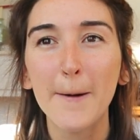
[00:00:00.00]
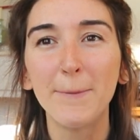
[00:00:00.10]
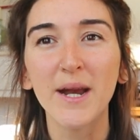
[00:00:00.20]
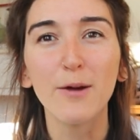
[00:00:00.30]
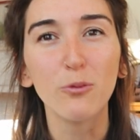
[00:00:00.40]

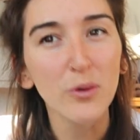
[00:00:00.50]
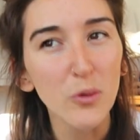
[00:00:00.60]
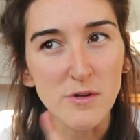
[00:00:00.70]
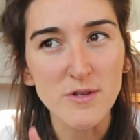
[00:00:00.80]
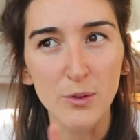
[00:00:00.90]
but I will
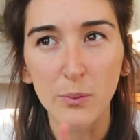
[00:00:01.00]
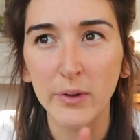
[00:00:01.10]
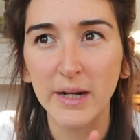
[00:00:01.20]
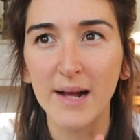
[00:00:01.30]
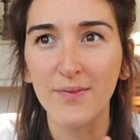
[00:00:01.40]
also
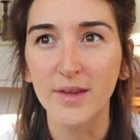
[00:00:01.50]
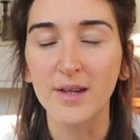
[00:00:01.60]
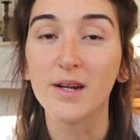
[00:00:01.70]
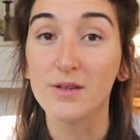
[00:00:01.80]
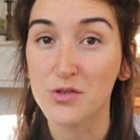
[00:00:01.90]
point out
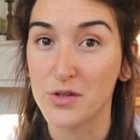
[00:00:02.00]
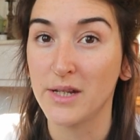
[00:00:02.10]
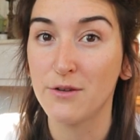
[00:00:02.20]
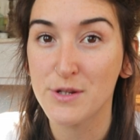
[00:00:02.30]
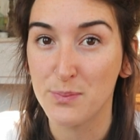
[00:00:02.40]
that
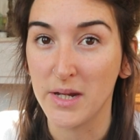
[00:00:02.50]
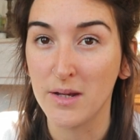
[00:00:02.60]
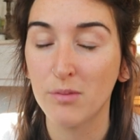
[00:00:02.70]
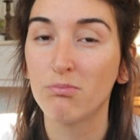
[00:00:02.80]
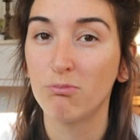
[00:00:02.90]
Australia is
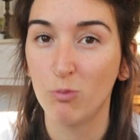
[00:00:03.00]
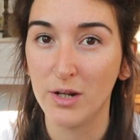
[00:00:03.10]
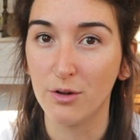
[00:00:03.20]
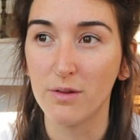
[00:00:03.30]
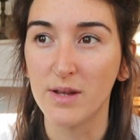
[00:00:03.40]
big.
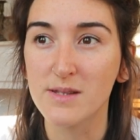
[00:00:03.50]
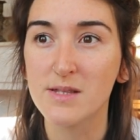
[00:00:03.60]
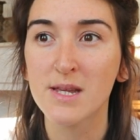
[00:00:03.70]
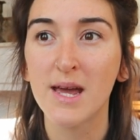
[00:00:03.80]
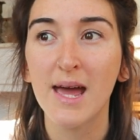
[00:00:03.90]
We know
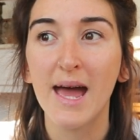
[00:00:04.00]
this.